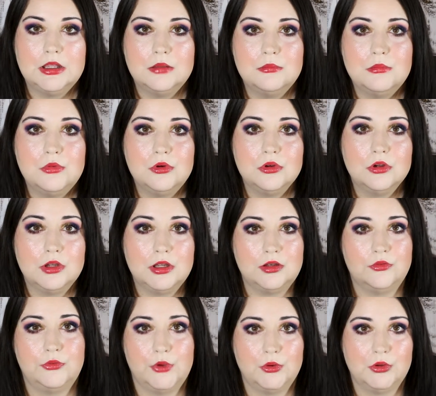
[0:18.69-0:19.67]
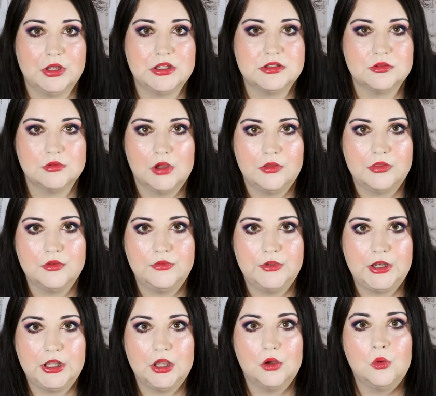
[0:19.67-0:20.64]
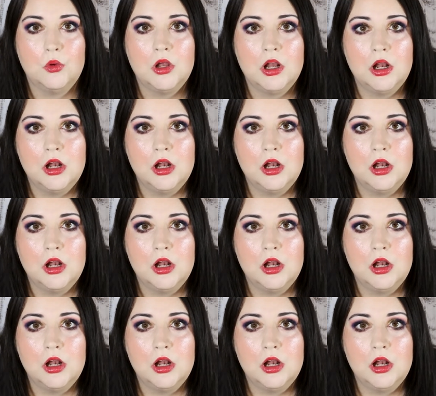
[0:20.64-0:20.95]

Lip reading: more in focus throughout the video.